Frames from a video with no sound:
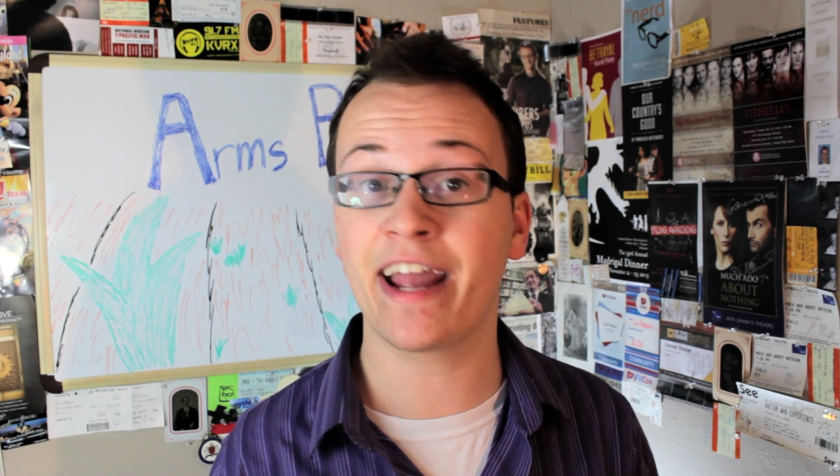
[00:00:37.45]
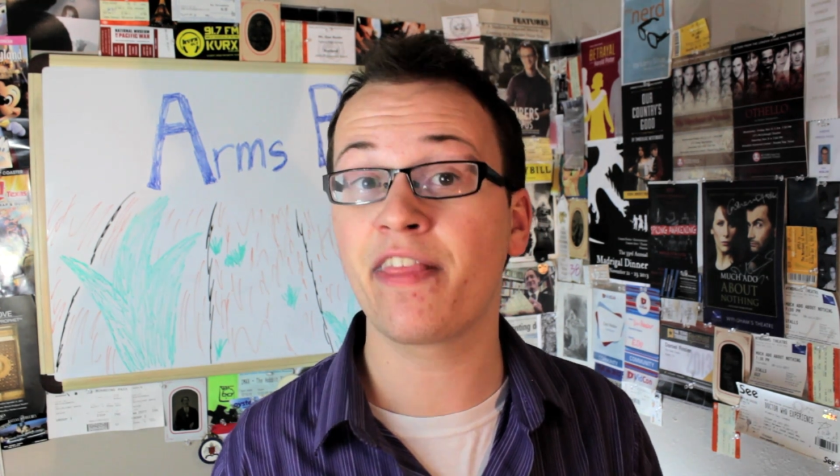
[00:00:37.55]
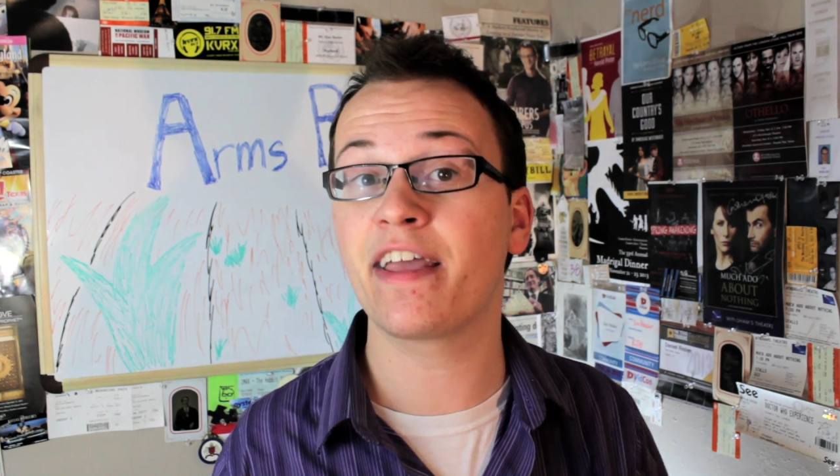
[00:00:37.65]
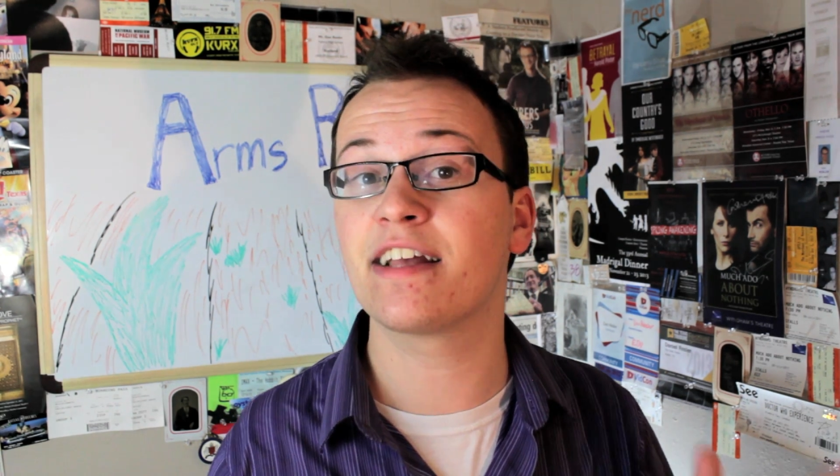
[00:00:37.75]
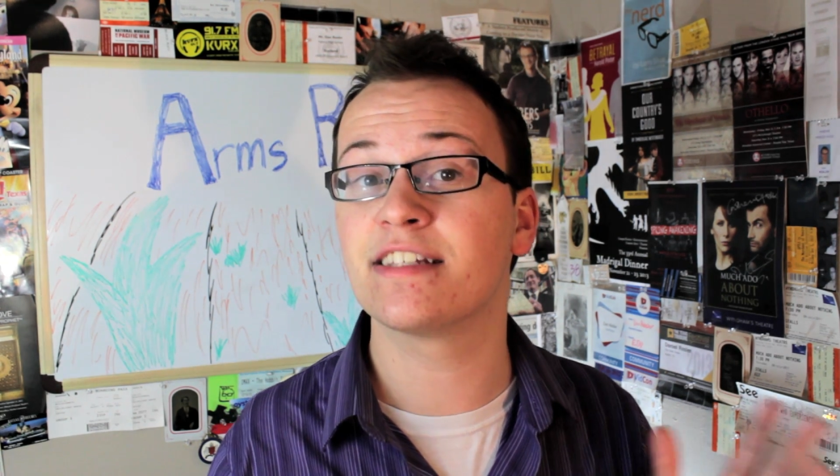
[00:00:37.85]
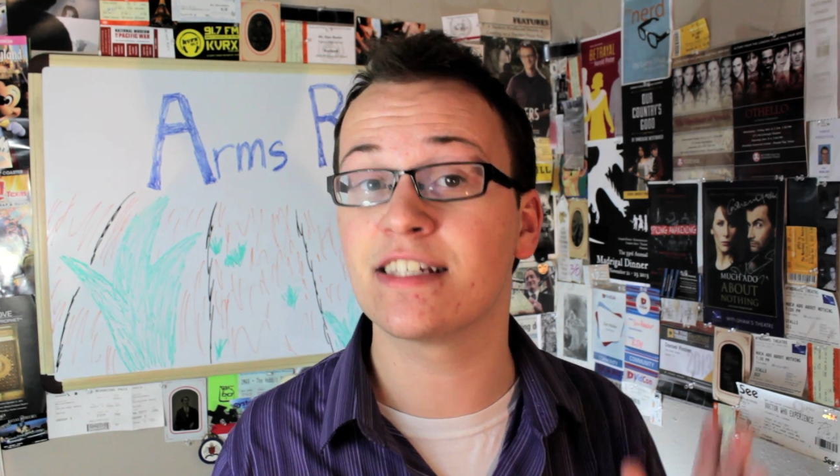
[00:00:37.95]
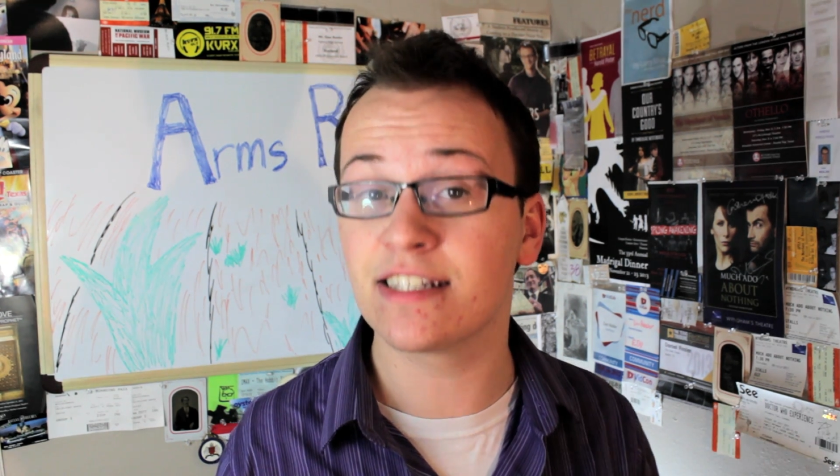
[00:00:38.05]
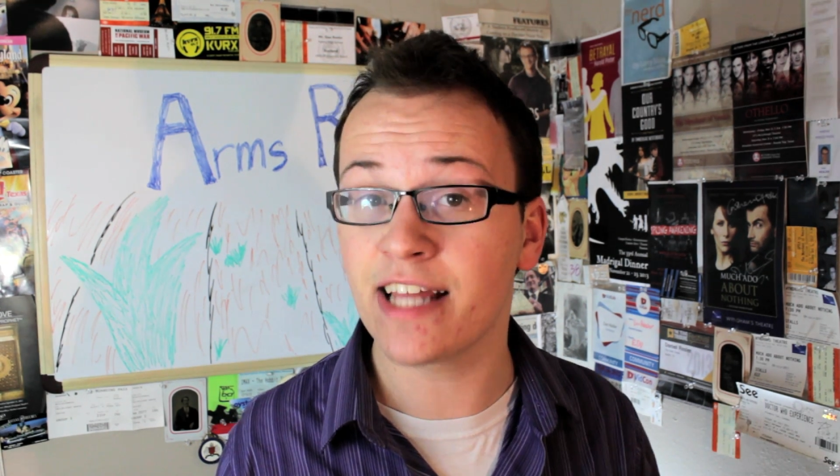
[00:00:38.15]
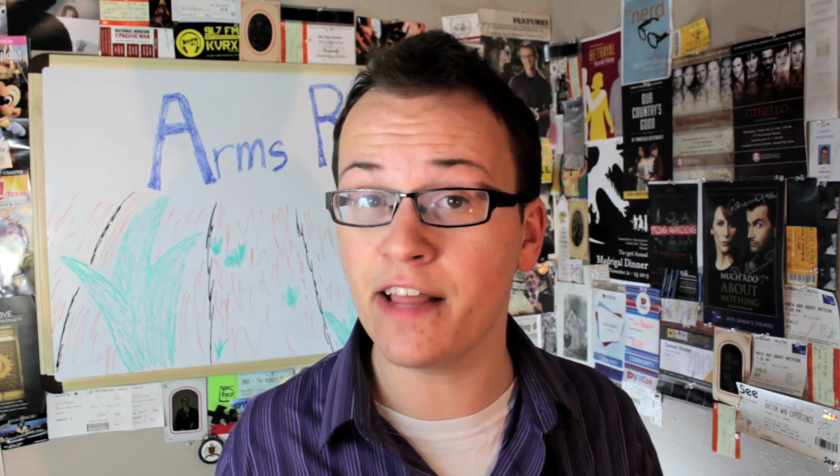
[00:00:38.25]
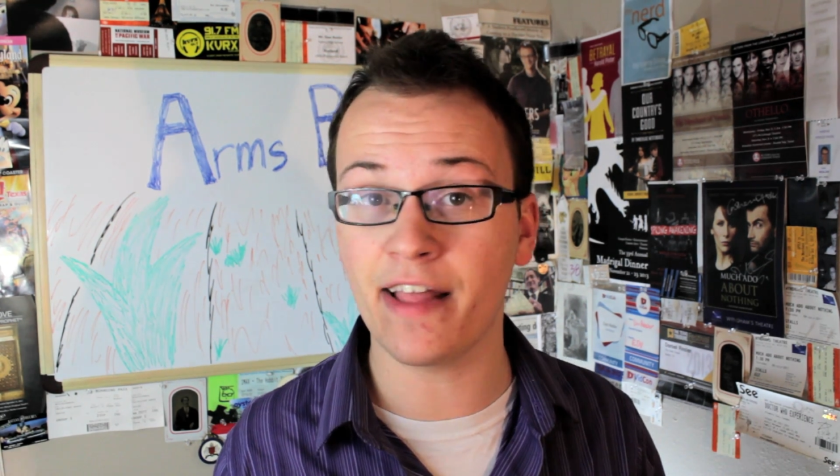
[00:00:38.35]
and they can
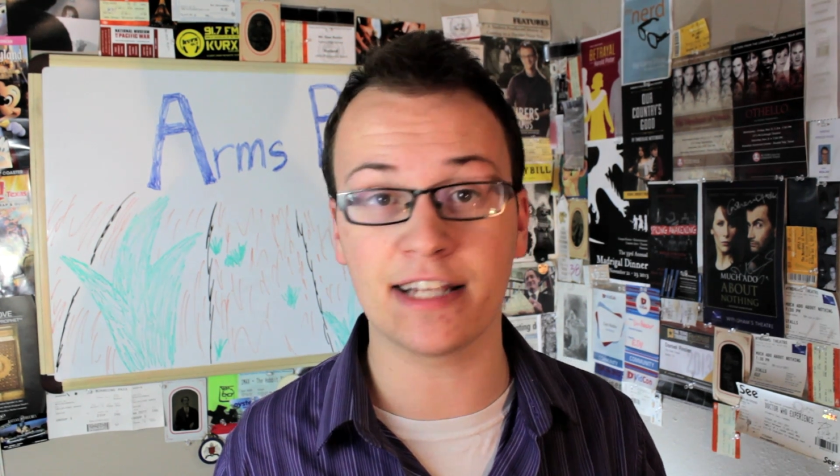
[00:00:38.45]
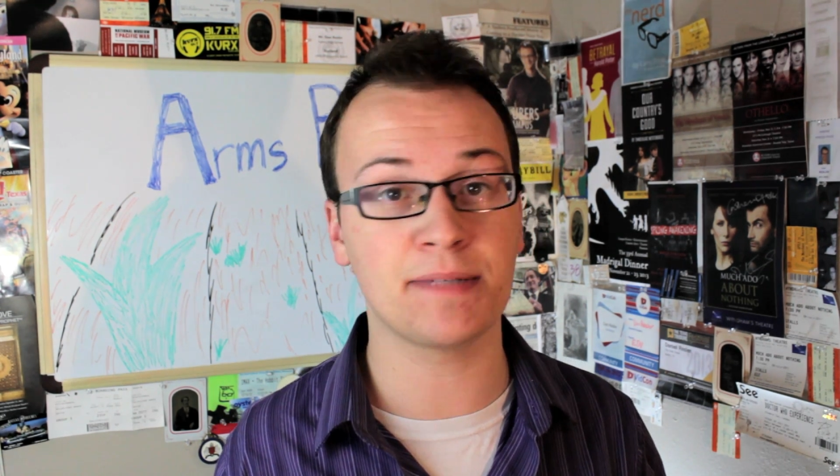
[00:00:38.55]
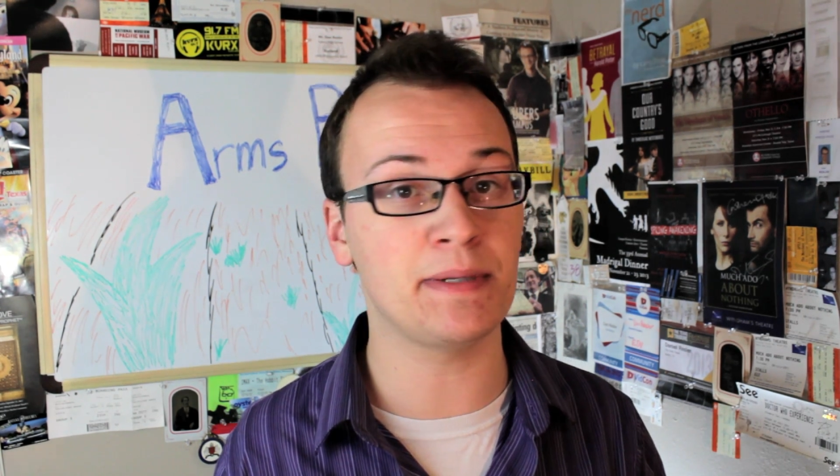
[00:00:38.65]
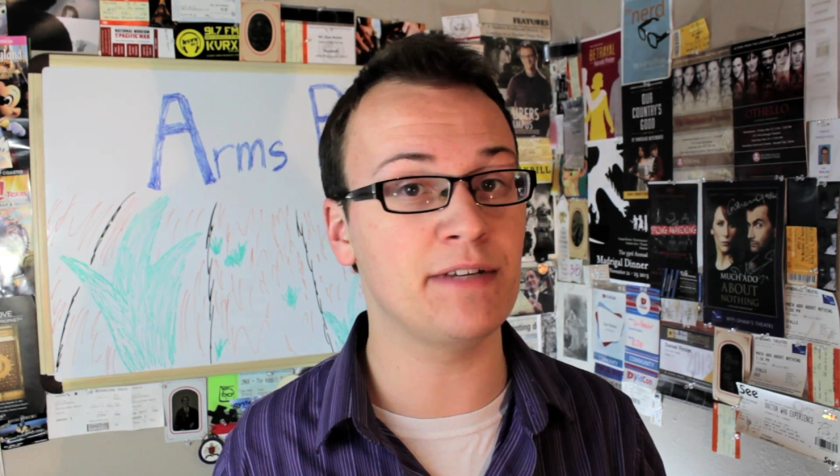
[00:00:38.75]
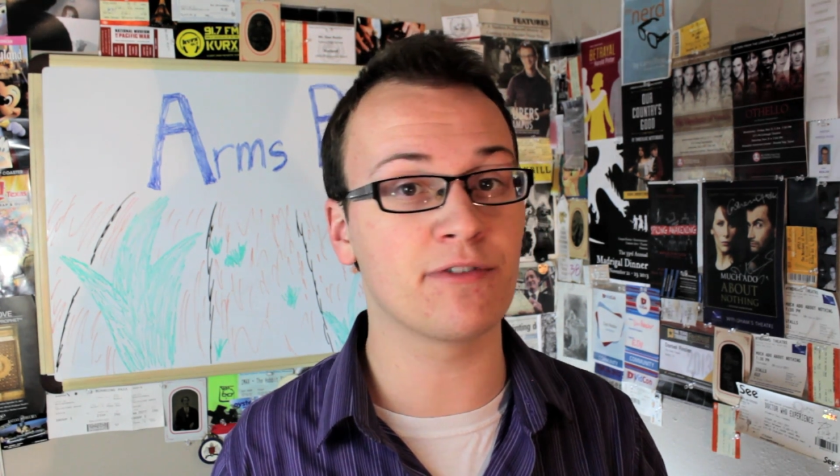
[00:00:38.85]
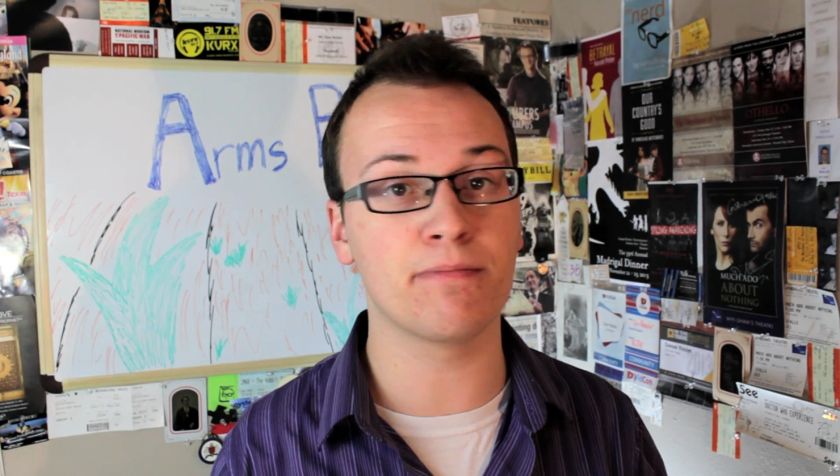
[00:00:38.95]
sustain that speed